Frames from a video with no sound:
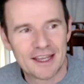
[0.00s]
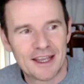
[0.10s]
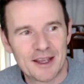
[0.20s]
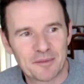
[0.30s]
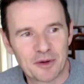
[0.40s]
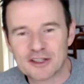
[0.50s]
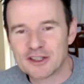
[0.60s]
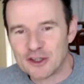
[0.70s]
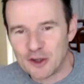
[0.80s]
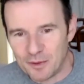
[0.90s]
but it's a
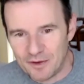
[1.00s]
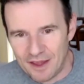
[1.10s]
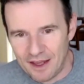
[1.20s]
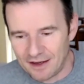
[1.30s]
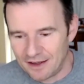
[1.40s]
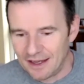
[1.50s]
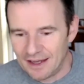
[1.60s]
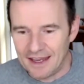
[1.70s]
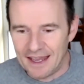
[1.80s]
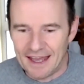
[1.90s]
human thing.
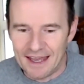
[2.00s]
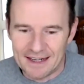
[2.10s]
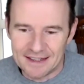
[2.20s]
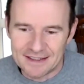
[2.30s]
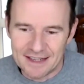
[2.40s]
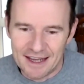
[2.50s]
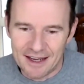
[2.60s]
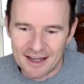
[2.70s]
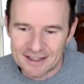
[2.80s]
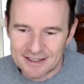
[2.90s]
And
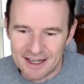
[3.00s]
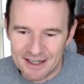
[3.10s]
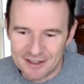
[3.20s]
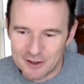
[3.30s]
I said,